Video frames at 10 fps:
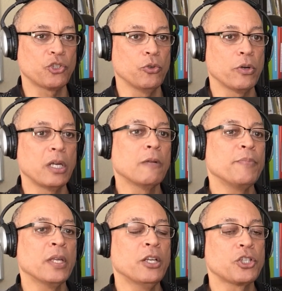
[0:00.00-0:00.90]
story.
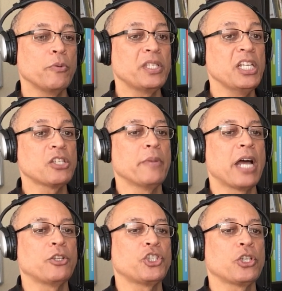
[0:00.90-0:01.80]
So we teach them
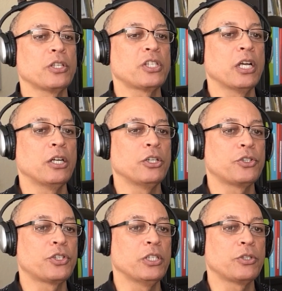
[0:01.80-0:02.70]
how
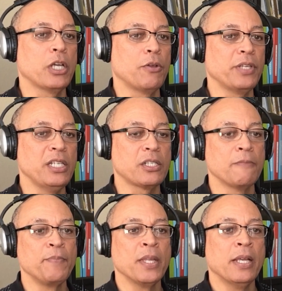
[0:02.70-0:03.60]
to tell
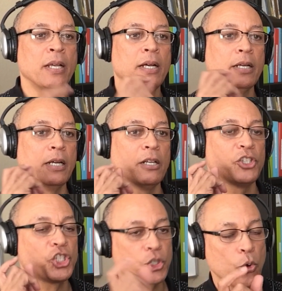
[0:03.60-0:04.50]
these
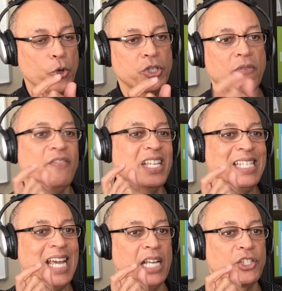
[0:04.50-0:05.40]
short
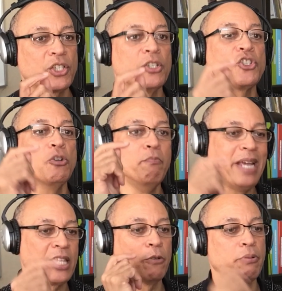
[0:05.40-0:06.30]
vignettes to
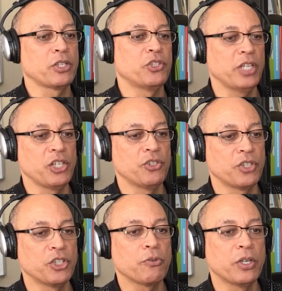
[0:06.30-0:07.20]
make their
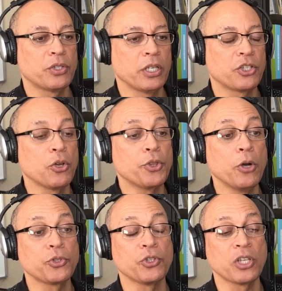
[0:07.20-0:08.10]
presentations interesting. So
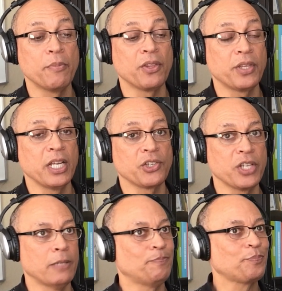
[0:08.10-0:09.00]
those are some of the things
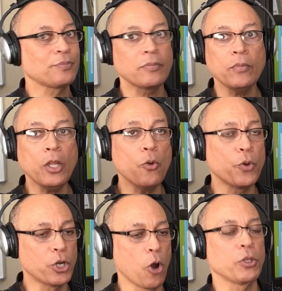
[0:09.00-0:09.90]
that,
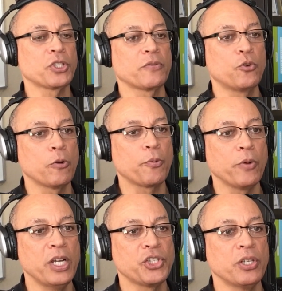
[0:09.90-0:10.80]
regardless of
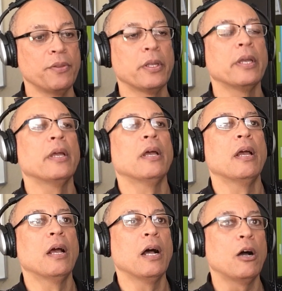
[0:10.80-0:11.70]
corporation,
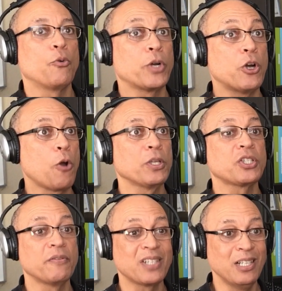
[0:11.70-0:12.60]
or
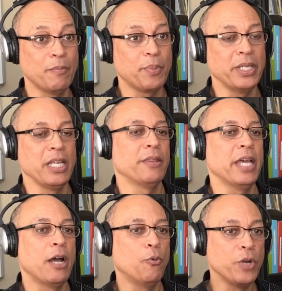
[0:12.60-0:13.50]
regardless of company,
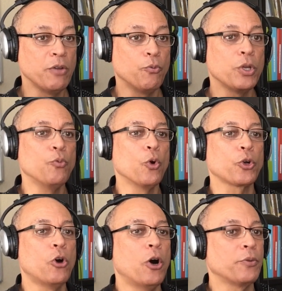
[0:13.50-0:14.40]
that we
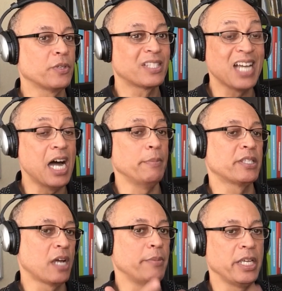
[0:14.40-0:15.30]
work on time
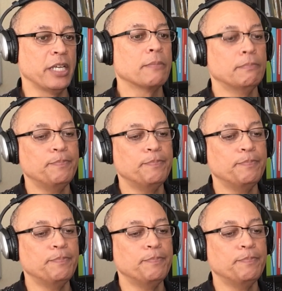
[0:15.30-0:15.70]
and time again.